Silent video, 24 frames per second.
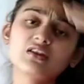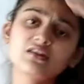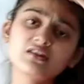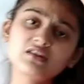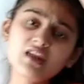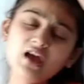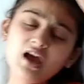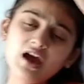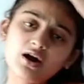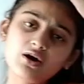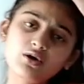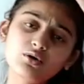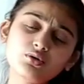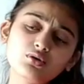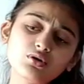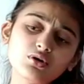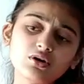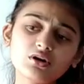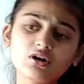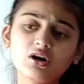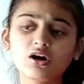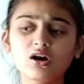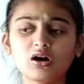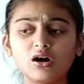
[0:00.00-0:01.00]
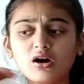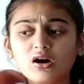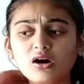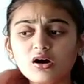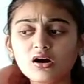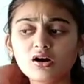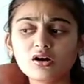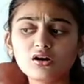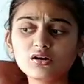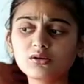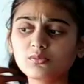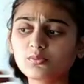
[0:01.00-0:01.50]
Now
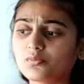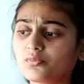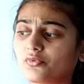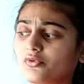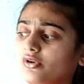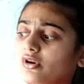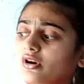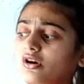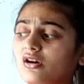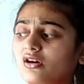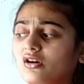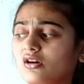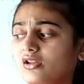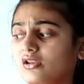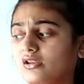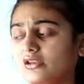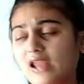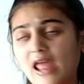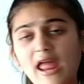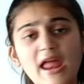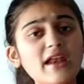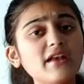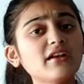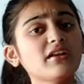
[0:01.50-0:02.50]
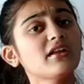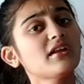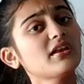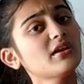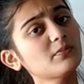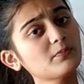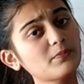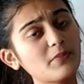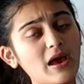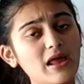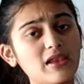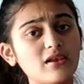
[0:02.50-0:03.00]
land
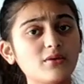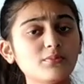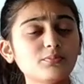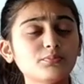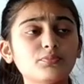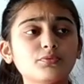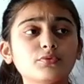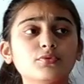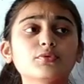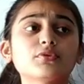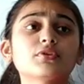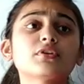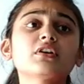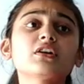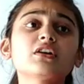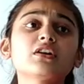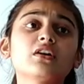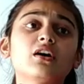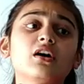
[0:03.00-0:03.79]
in Palampur,